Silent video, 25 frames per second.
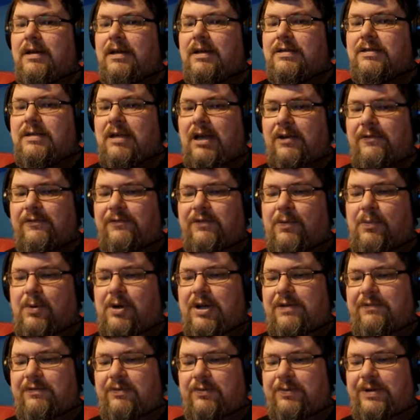So, for
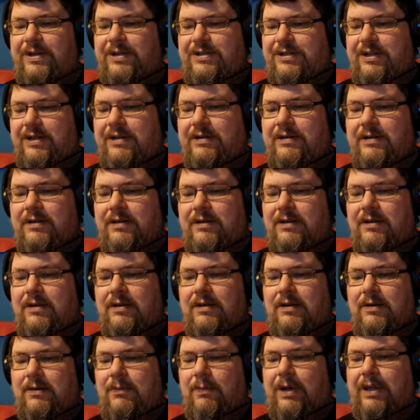whatever reason,
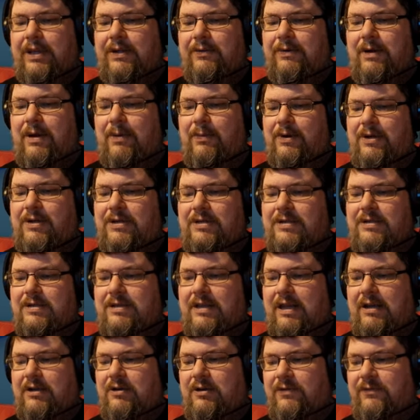whether it was
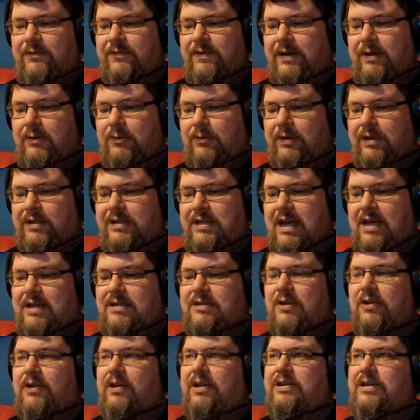they couldn't fit all the
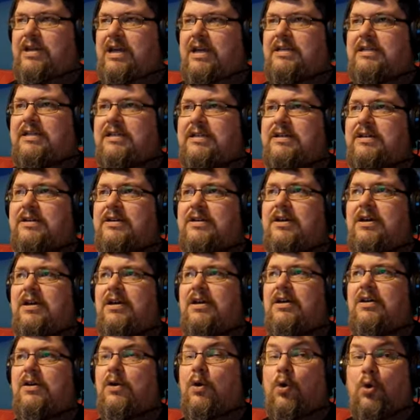text on disk
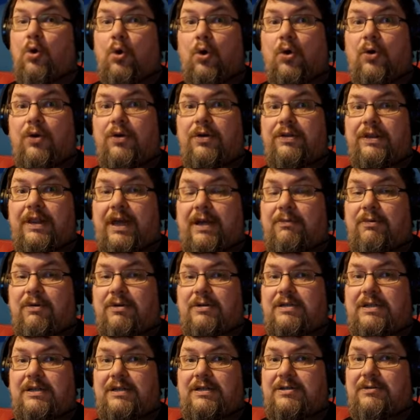or they
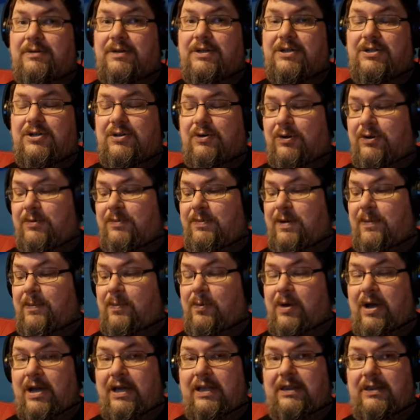wanted to ensure that
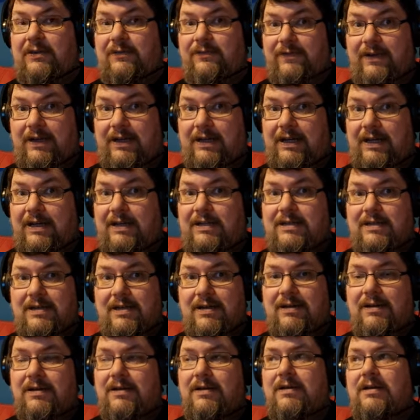people had the feelies,
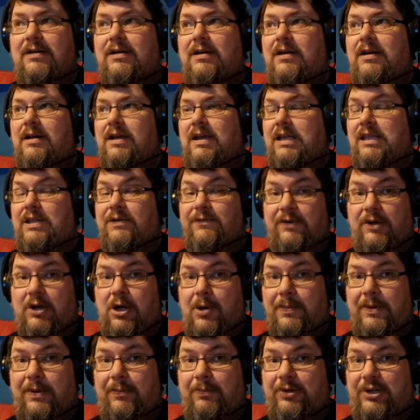either for
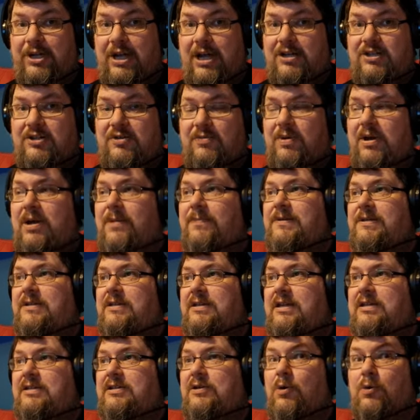copy protection
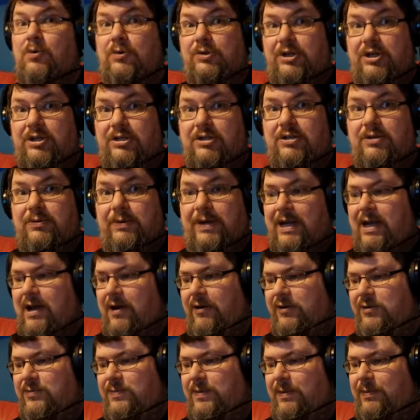purposes or just to
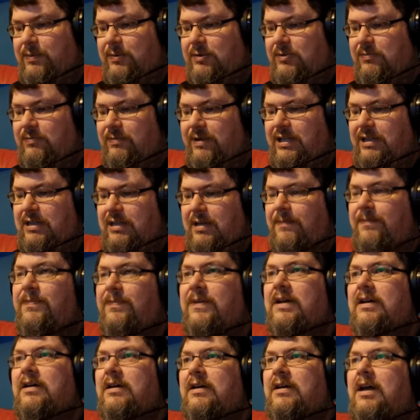encourage people to read them.
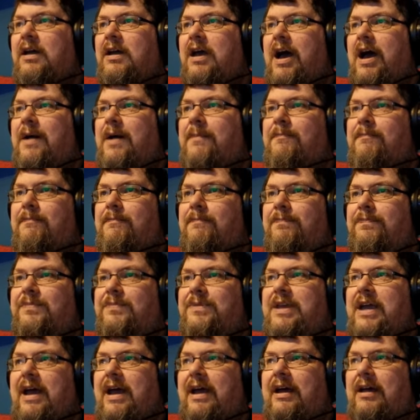Um,
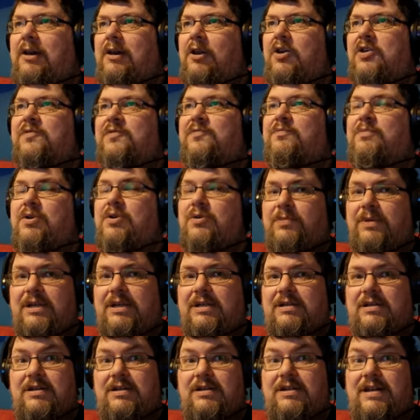yeah, a lot of
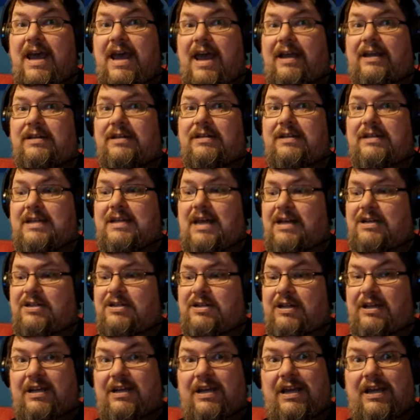Moonmist's text is
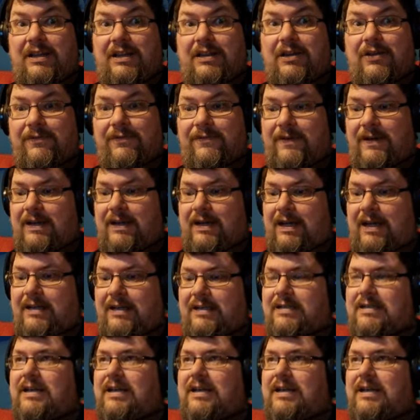actually in the feelies.